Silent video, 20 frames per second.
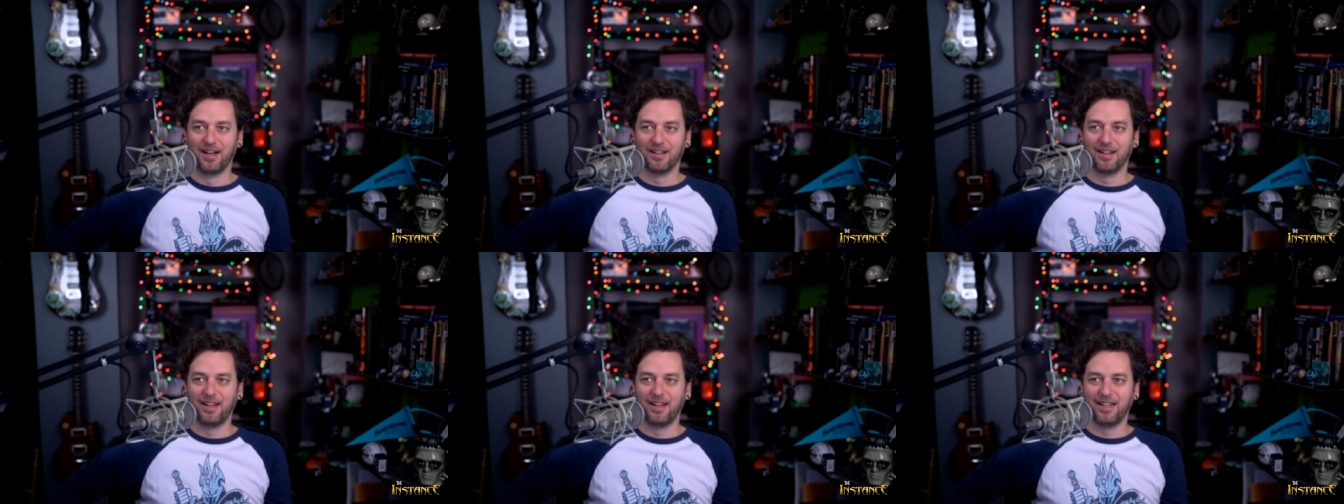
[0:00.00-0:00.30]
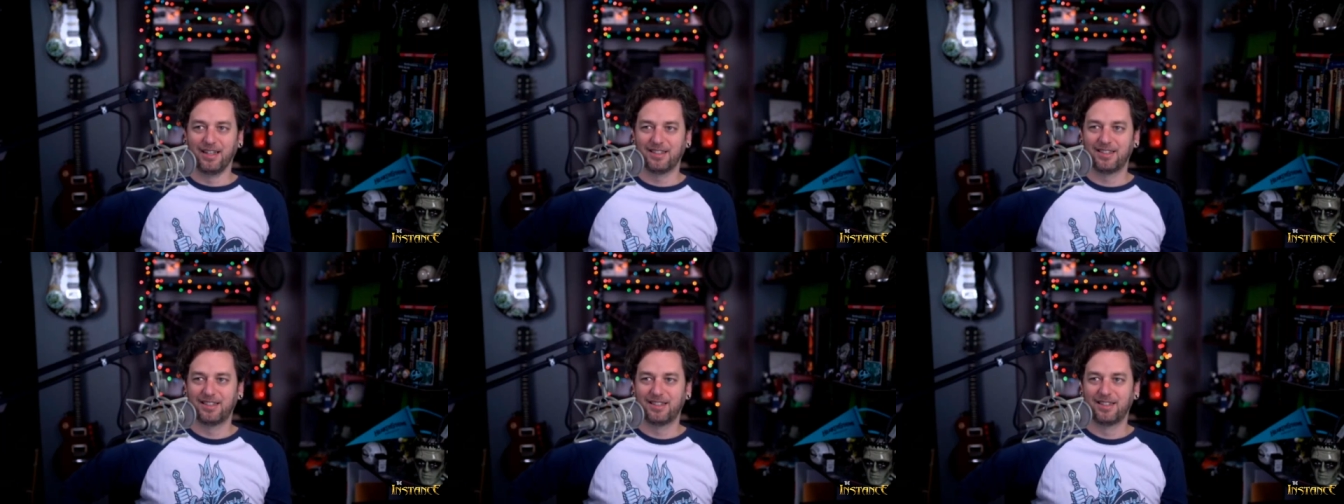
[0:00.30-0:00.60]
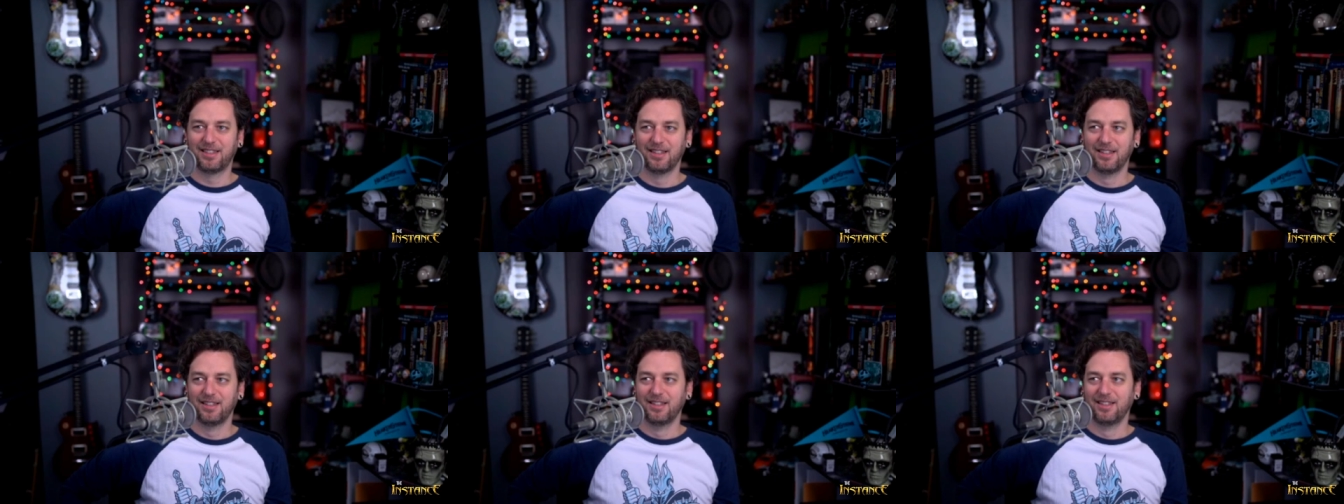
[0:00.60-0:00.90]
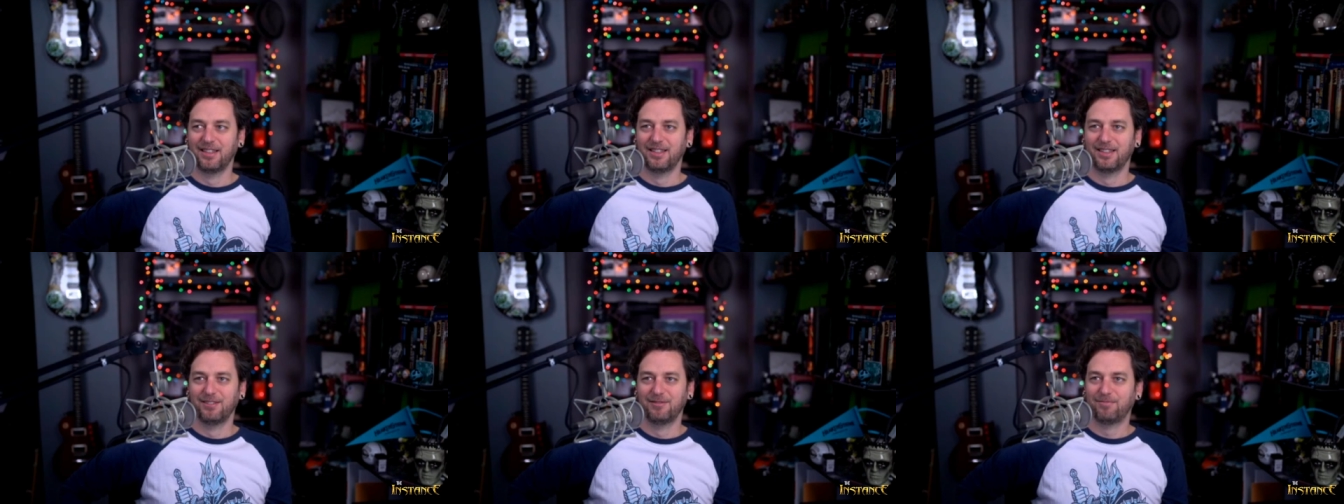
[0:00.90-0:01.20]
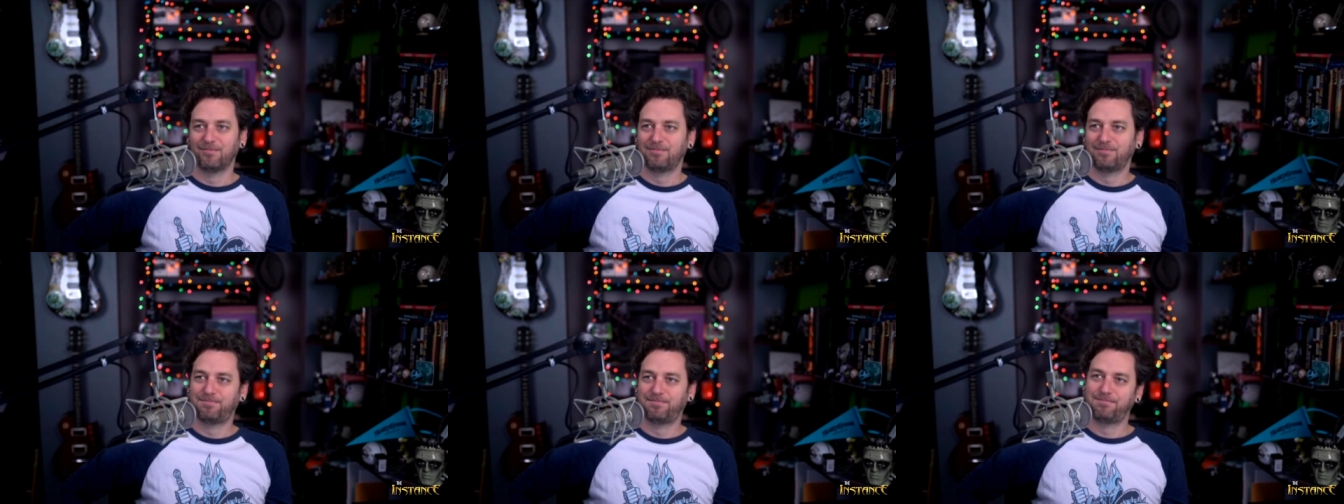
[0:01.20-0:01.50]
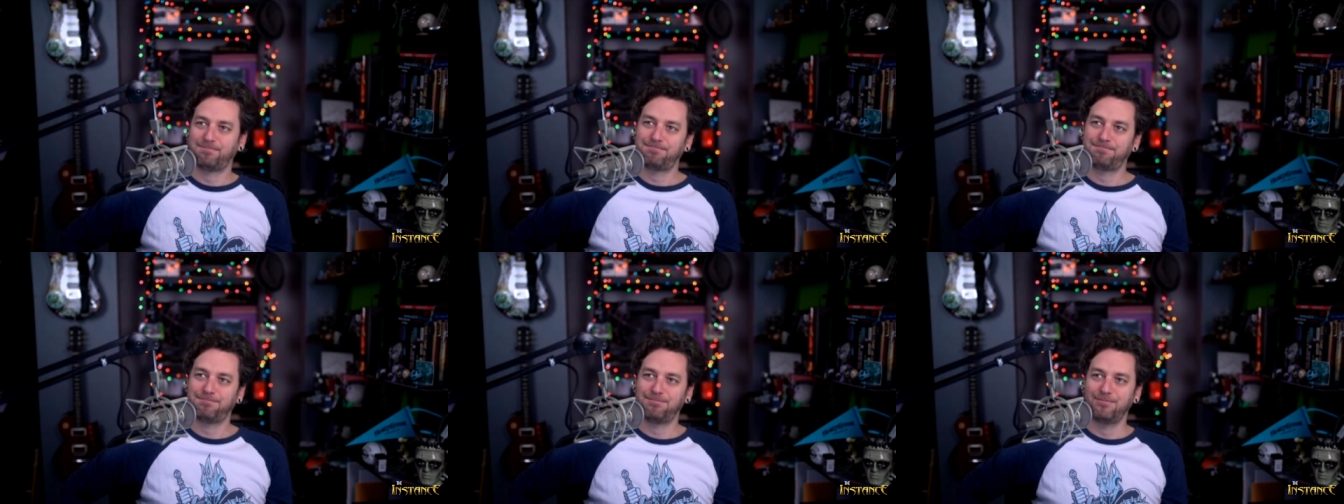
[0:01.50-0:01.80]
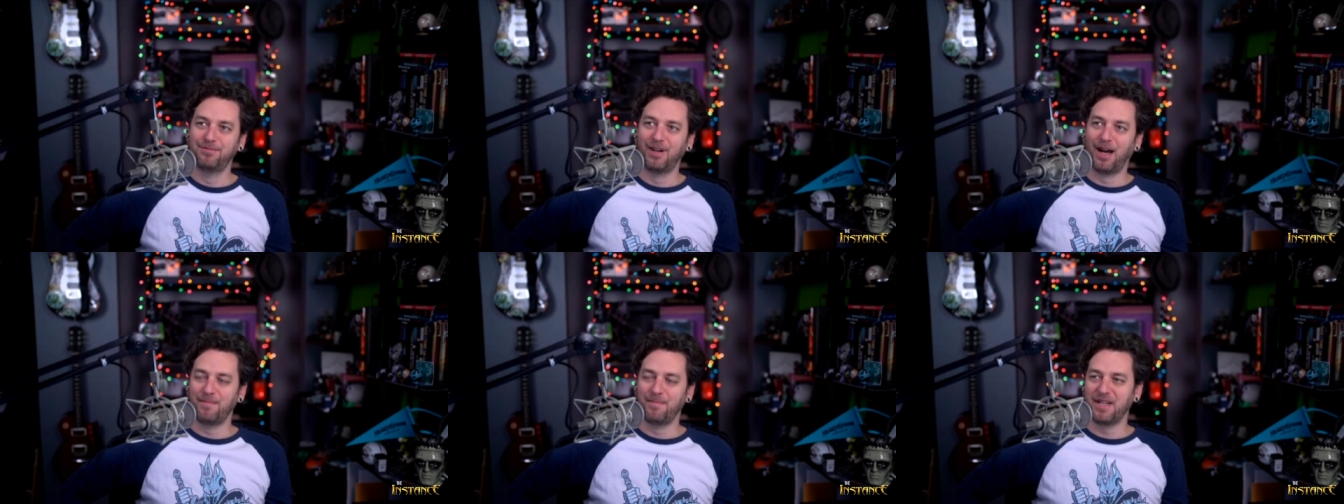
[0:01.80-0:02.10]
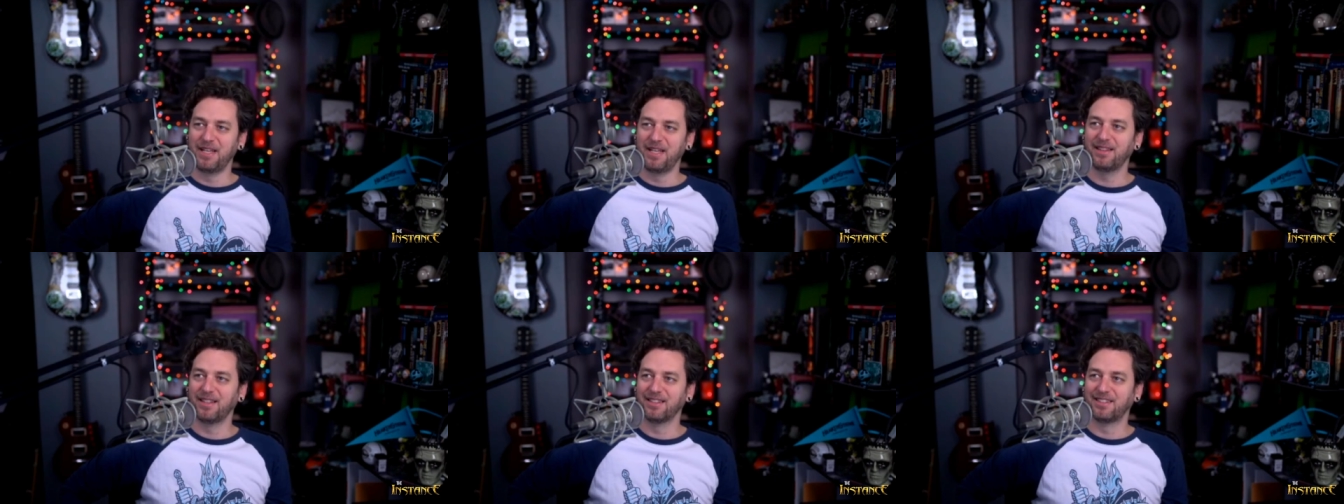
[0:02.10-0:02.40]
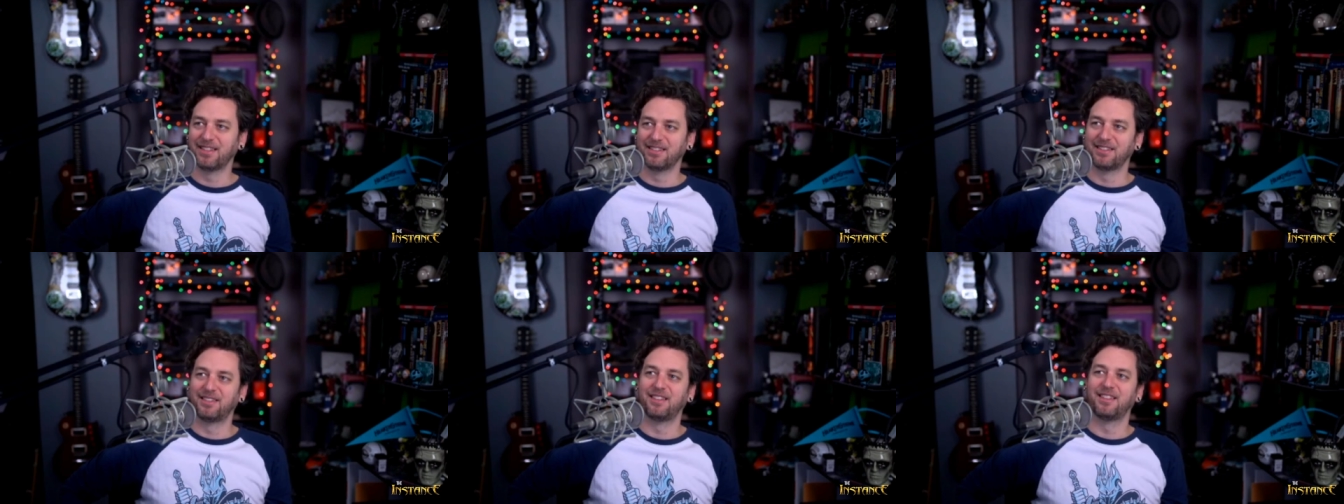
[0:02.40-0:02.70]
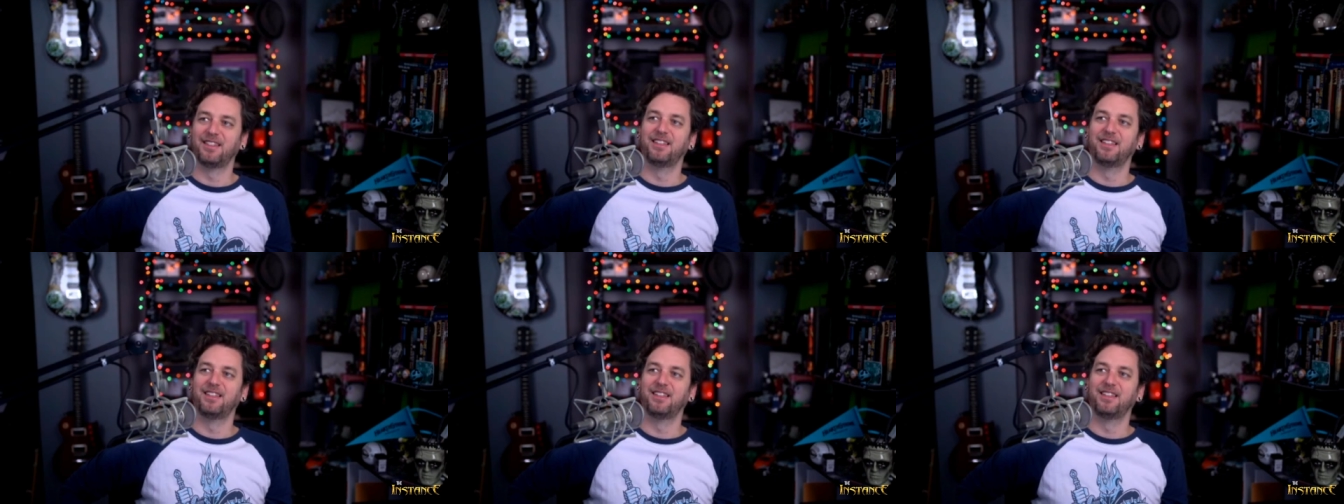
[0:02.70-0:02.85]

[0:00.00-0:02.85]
like I mean this stoked